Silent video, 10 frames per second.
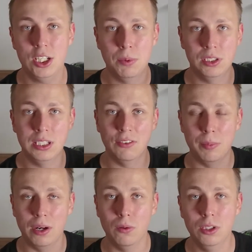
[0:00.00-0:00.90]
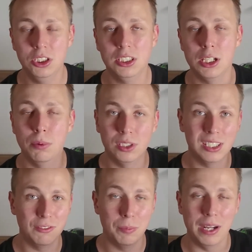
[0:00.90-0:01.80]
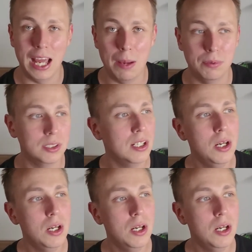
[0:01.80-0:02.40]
you're posting stuff about oranges, and you're posting stuff about apples.